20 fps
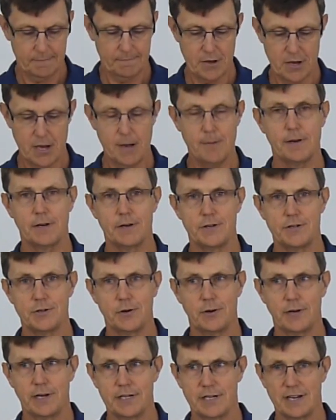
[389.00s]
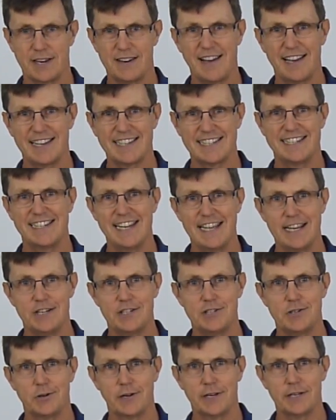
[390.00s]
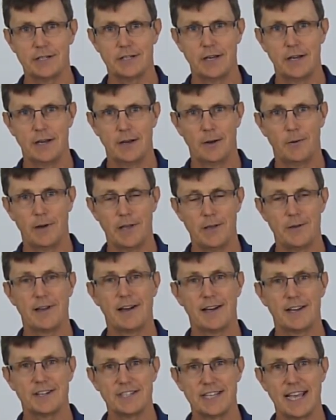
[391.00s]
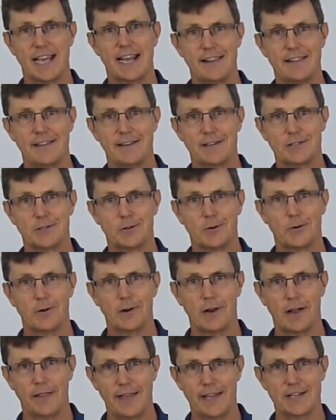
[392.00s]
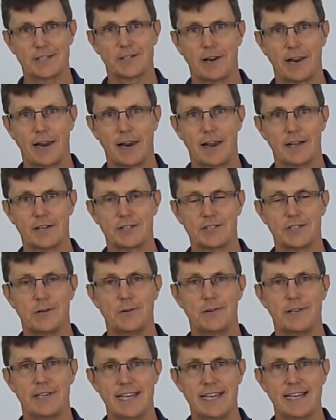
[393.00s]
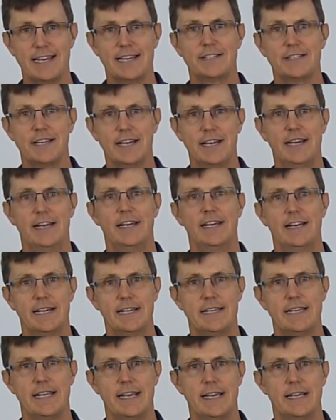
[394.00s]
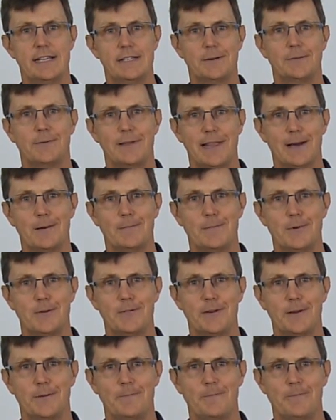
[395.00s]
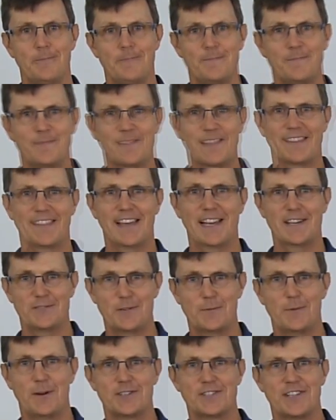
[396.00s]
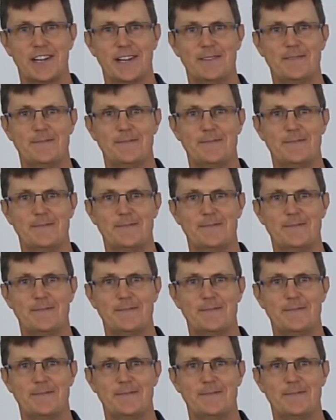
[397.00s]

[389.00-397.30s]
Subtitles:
permanent joint, nice neat joint where you can't see anything at all, and that's going to last you years and years without moving. Thanks for watching.